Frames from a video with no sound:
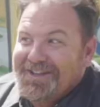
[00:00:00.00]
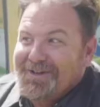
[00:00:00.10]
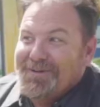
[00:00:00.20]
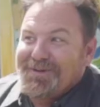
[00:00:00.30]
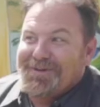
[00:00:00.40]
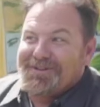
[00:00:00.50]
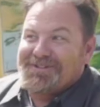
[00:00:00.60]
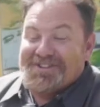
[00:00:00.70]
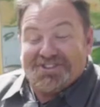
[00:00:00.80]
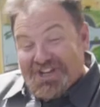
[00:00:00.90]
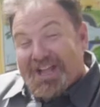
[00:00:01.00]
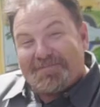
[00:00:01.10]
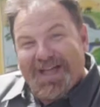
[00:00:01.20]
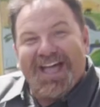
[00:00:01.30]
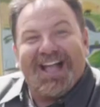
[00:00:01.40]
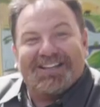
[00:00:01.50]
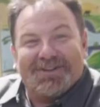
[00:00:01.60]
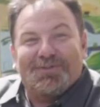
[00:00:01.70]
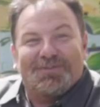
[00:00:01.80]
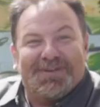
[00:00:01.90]
You know, we were jam-packed,
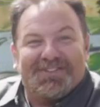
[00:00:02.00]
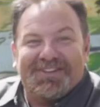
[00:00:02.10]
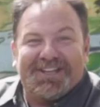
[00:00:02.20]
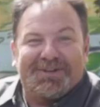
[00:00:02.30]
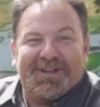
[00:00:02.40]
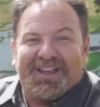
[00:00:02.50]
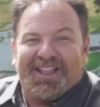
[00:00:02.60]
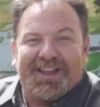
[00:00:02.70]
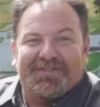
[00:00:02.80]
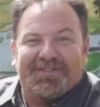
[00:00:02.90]
it was busy, we had a lot of